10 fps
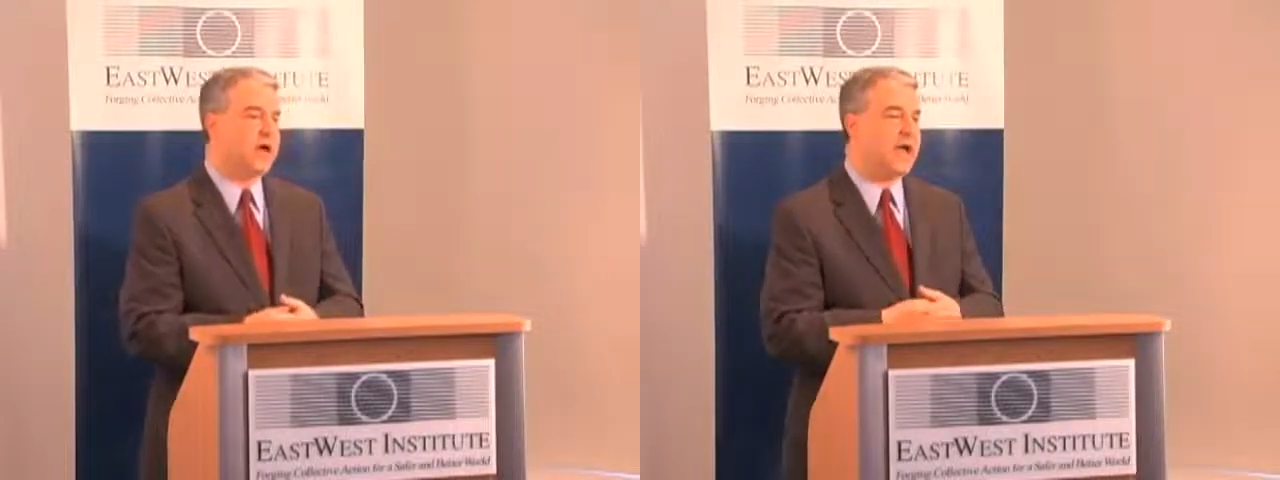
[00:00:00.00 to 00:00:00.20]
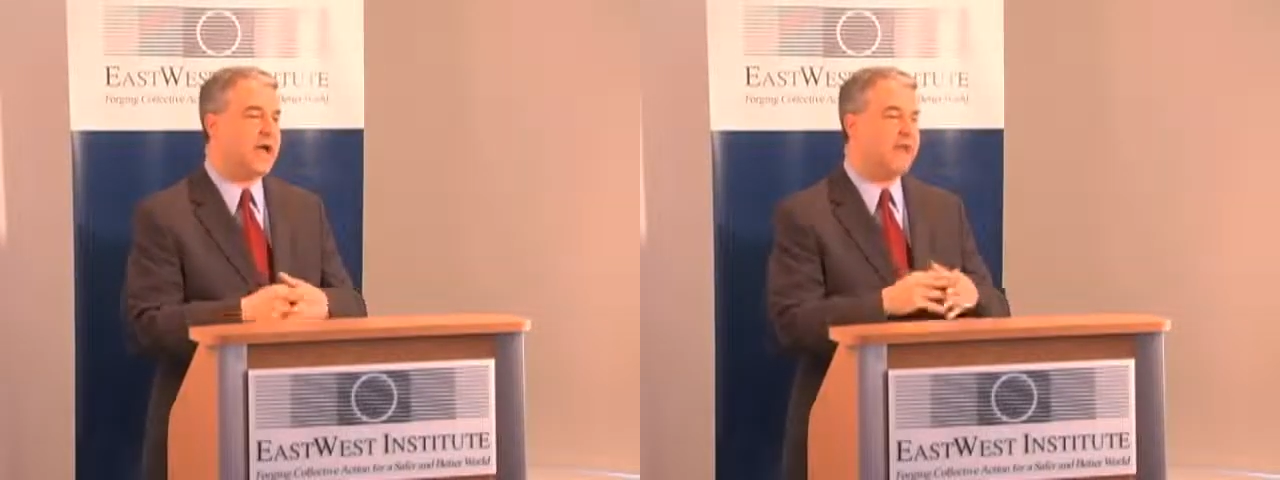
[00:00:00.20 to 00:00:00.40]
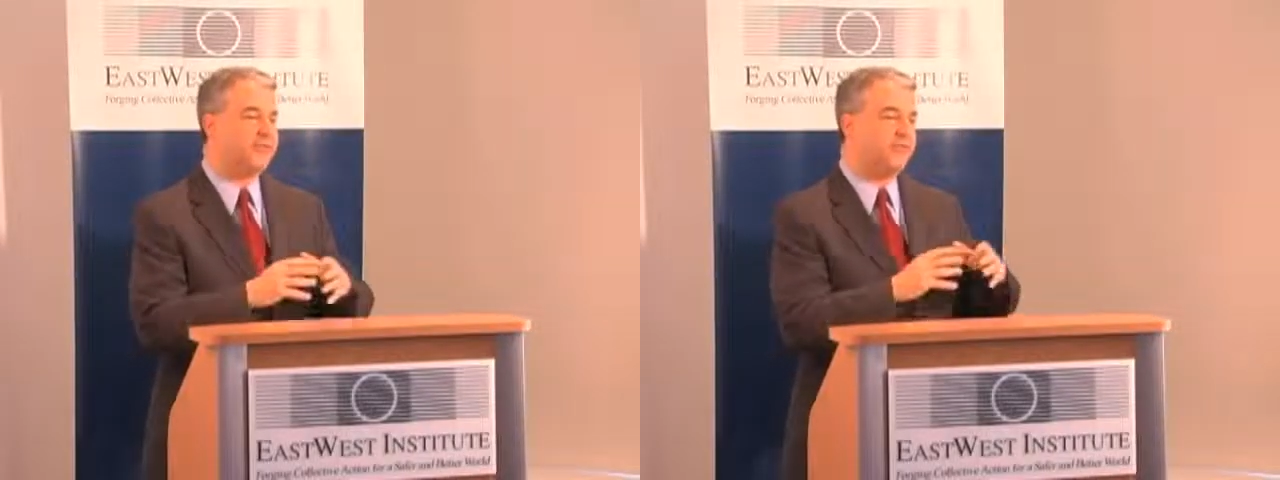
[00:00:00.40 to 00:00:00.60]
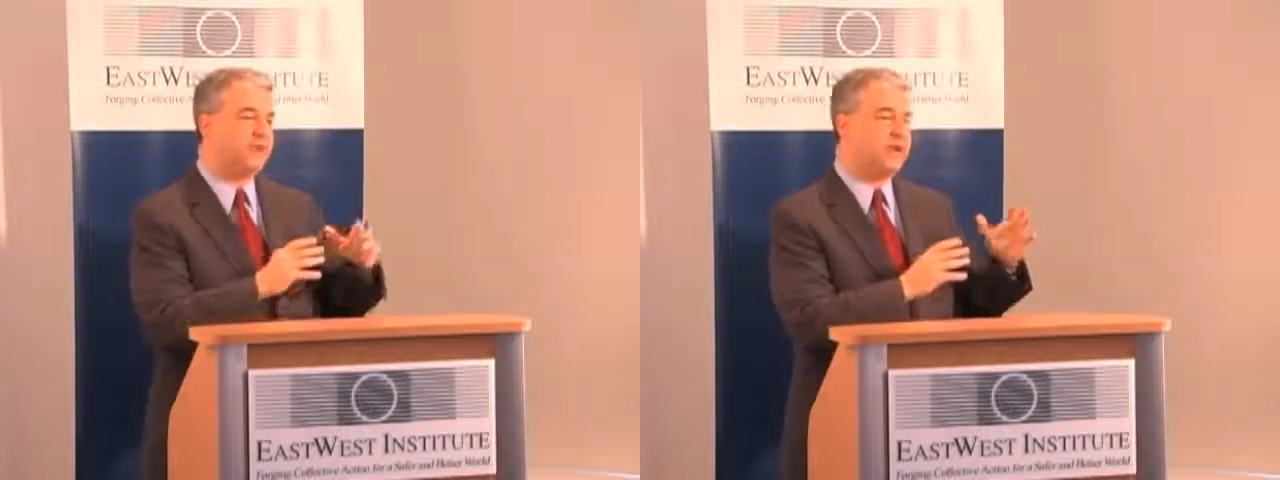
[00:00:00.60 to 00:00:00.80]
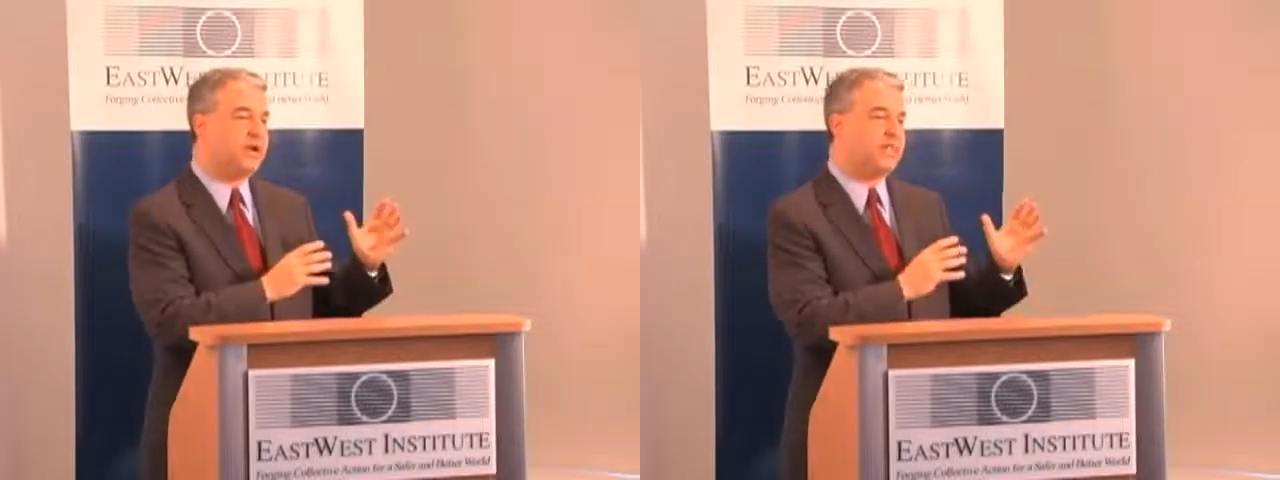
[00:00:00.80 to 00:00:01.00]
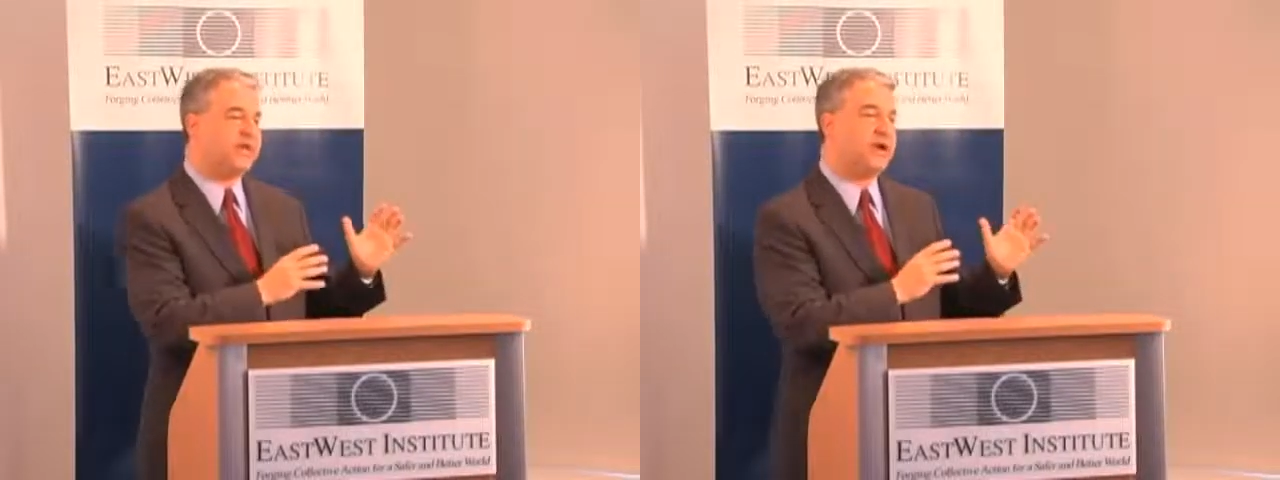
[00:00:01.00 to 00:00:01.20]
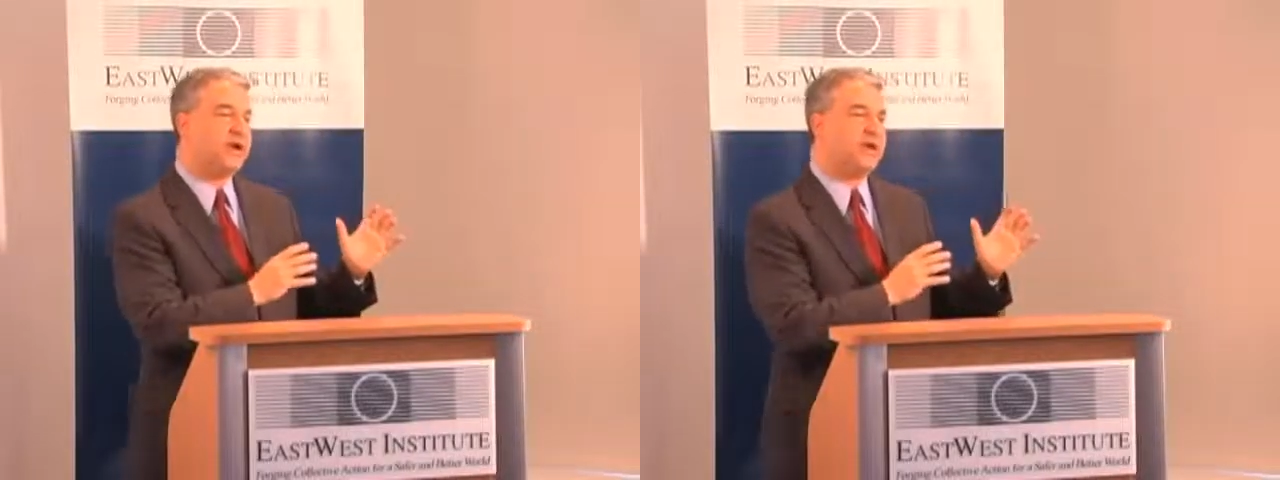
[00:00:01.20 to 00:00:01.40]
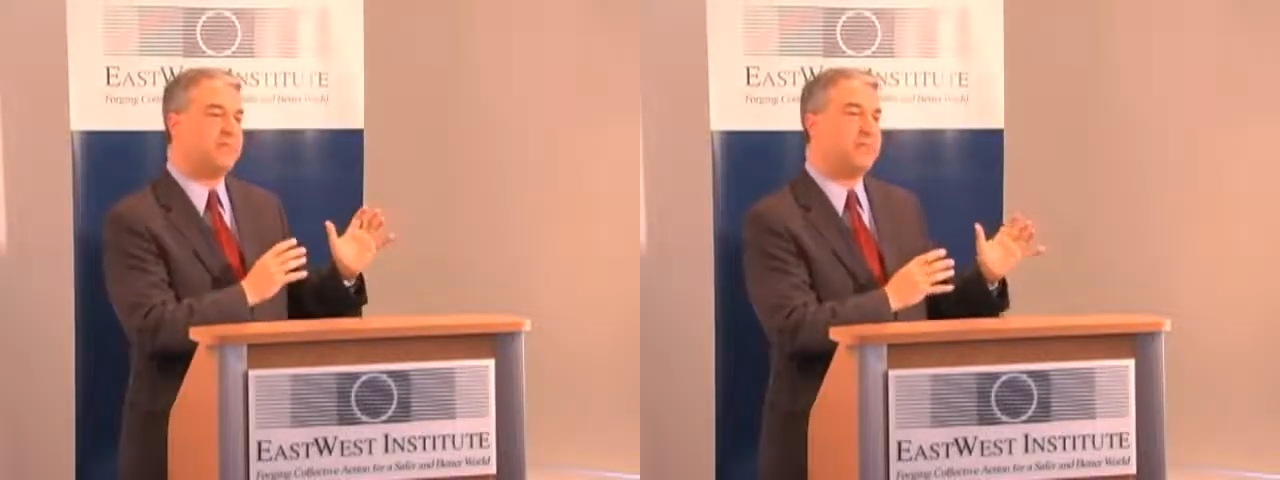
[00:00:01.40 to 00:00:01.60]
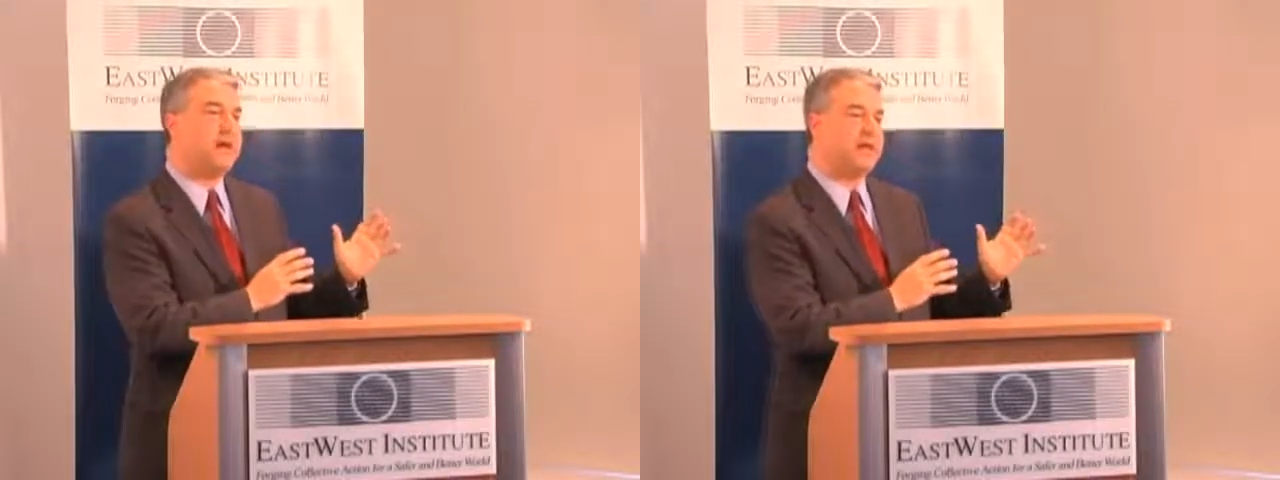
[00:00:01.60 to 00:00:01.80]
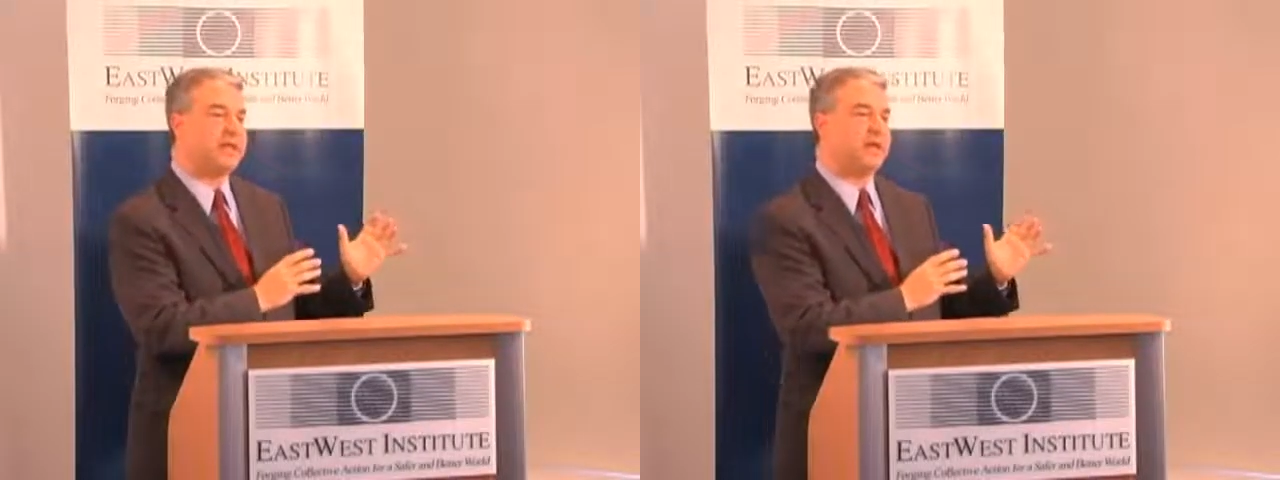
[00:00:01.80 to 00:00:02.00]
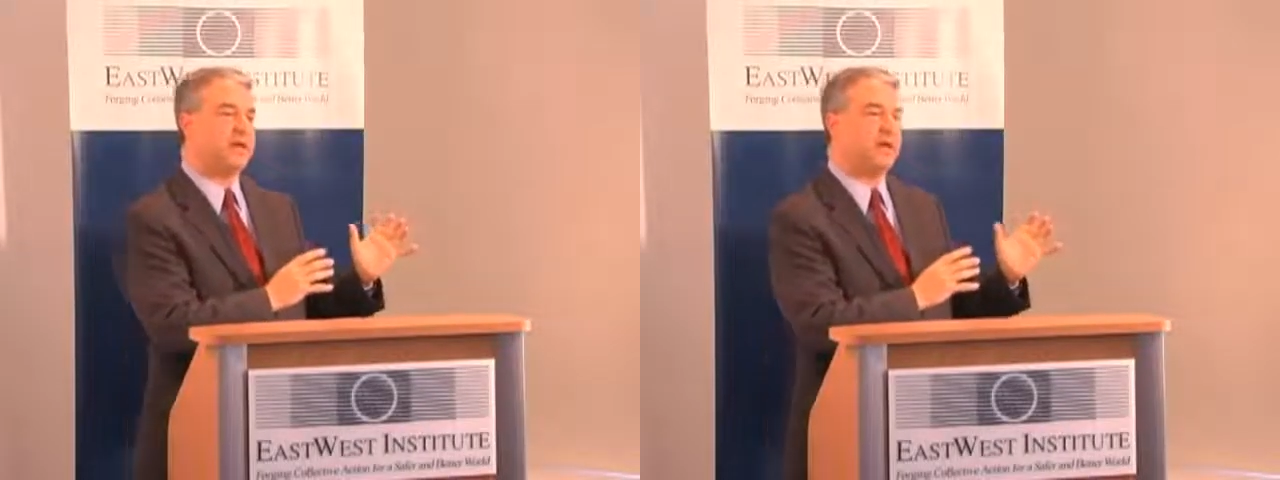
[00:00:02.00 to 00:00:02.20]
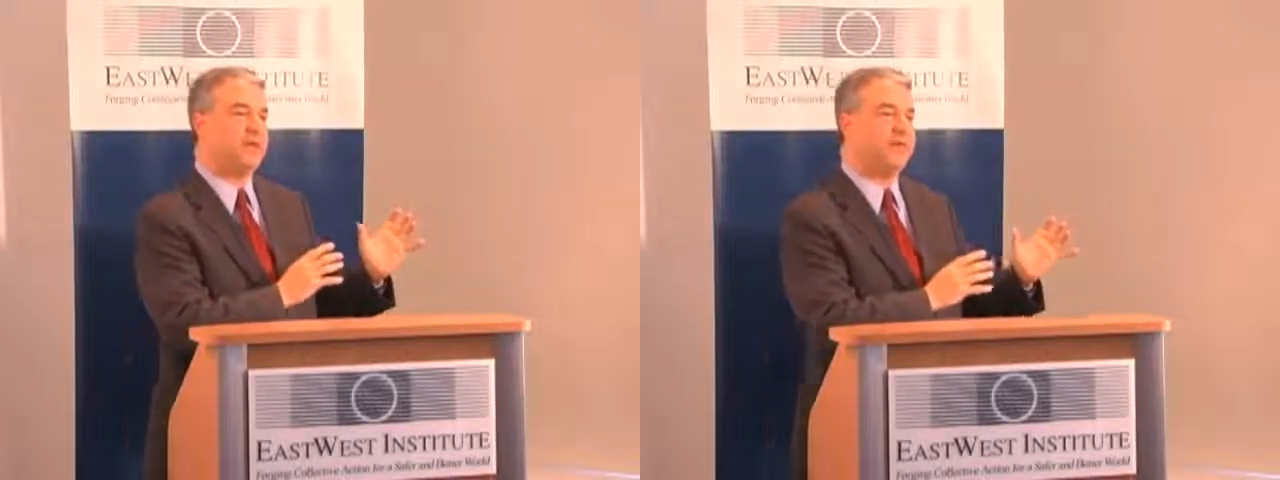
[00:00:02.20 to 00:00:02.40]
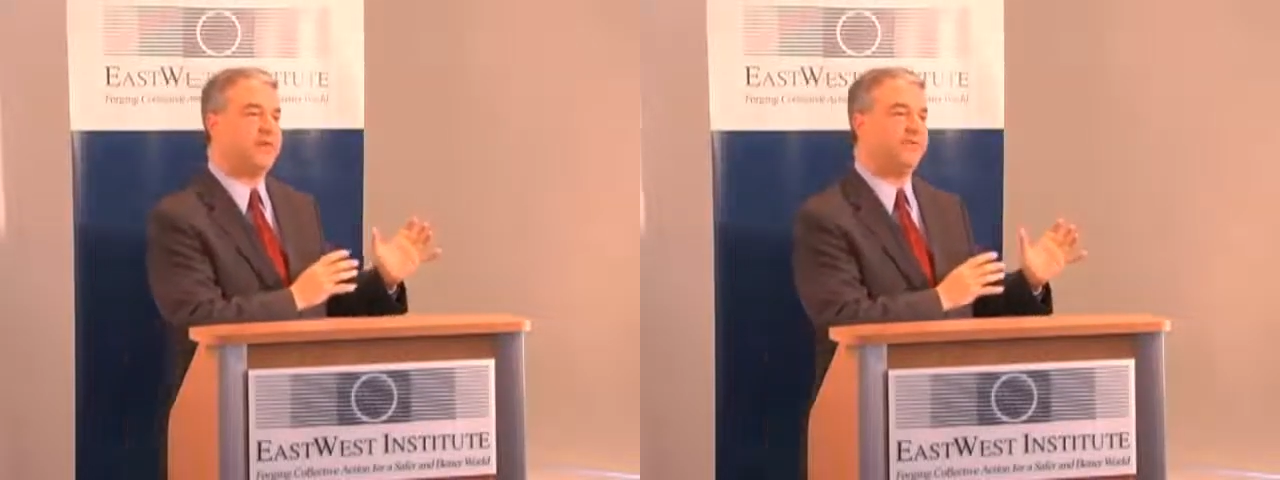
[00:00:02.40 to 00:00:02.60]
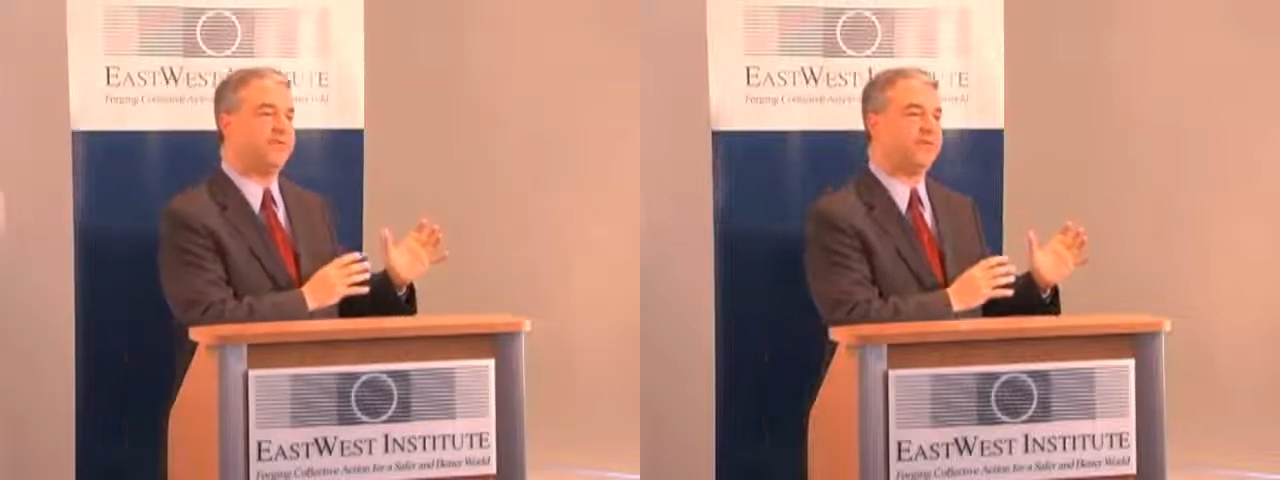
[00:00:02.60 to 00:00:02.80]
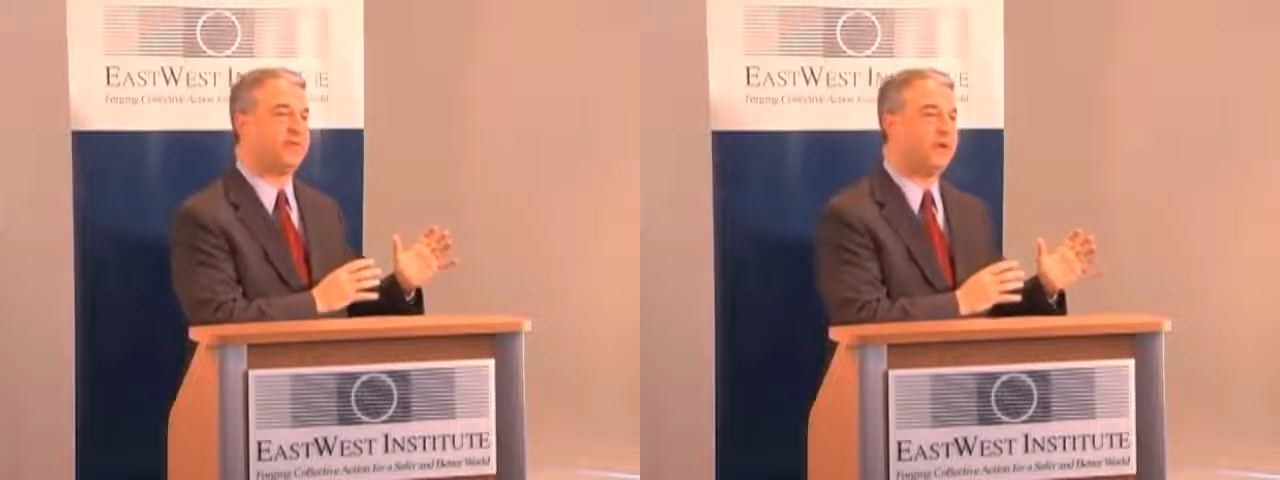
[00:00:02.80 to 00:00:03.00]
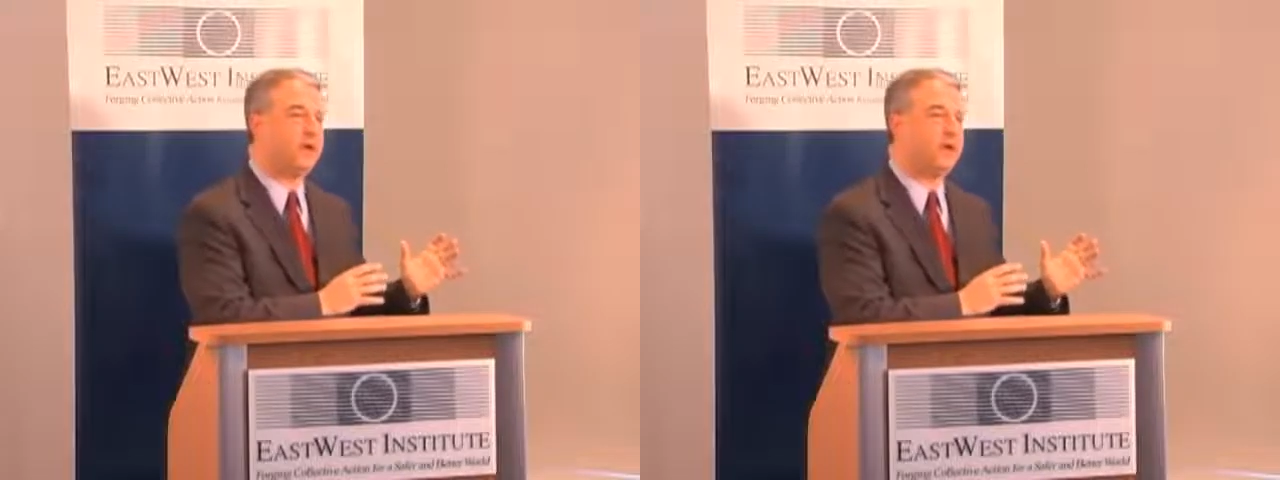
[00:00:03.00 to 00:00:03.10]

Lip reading: has written very compellingly a piece,